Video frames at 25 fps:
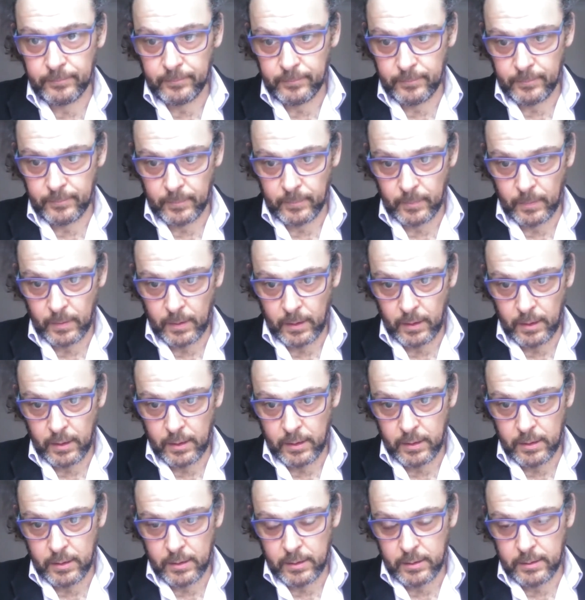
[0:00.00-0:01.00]

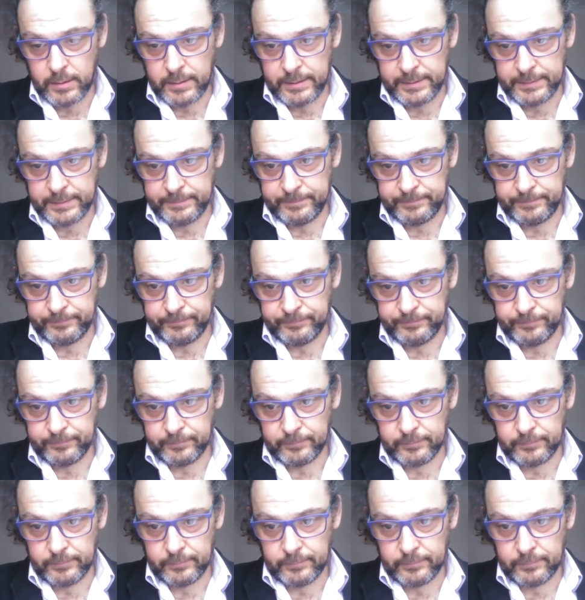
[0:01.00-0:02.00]

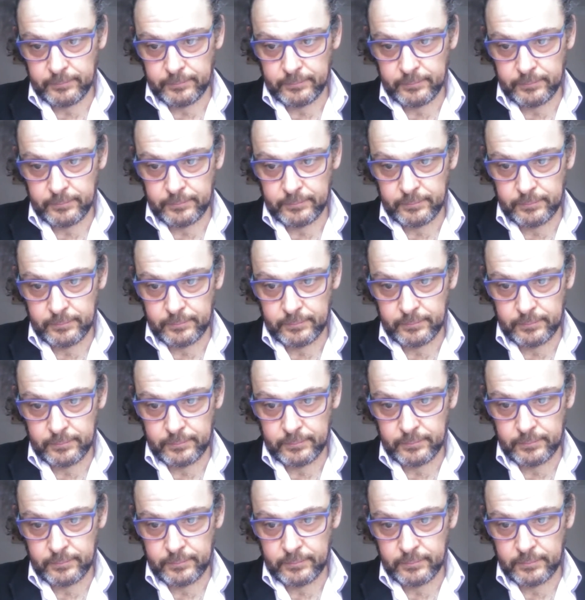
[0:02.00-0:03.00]

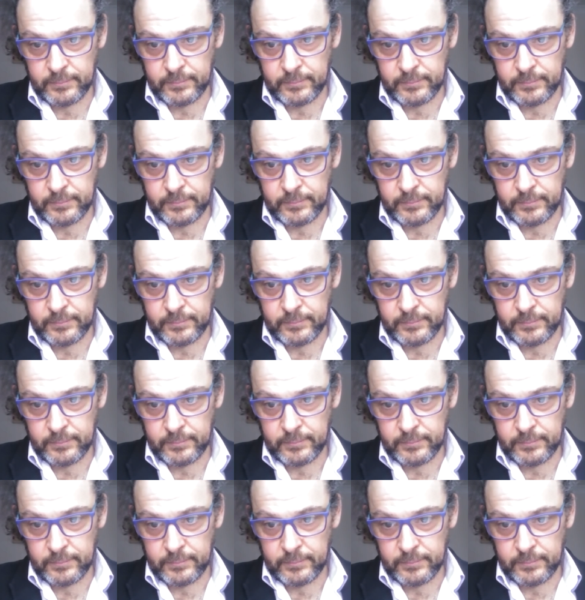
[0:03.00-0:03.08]
Nothing is said.